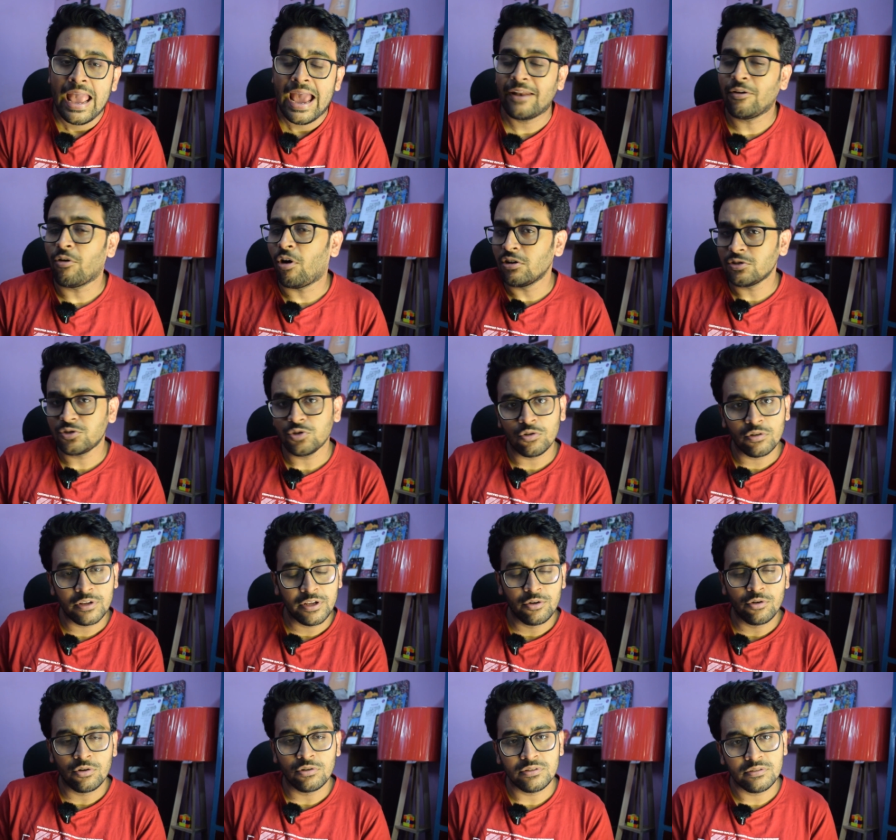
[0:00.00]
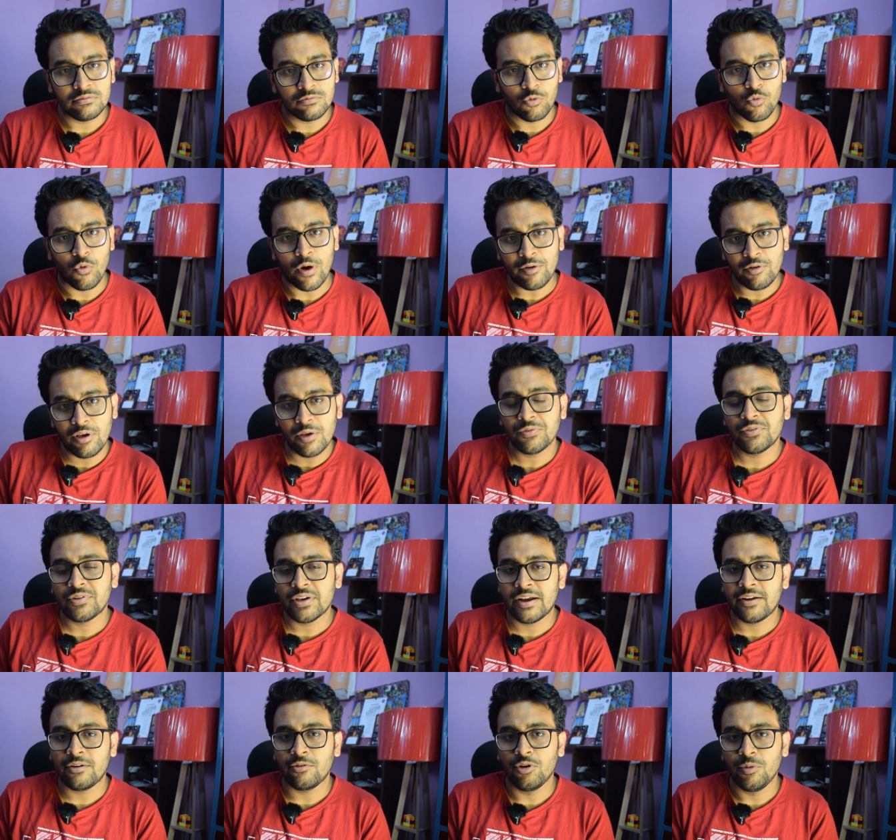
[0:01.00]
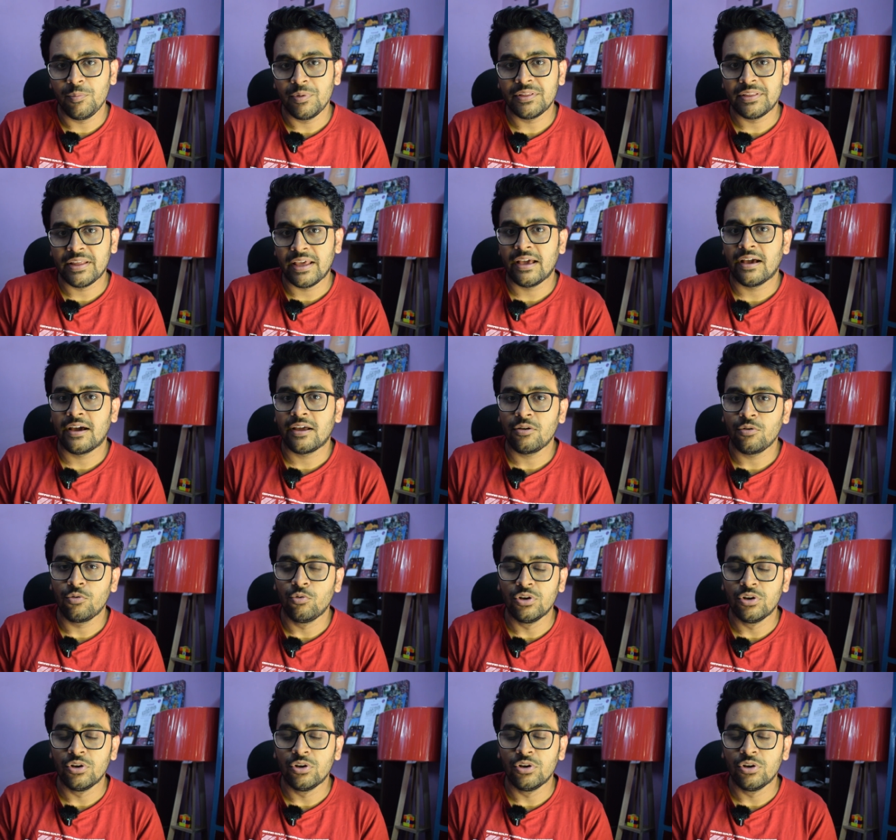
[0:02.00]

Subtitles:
And also, you know, one website will be there,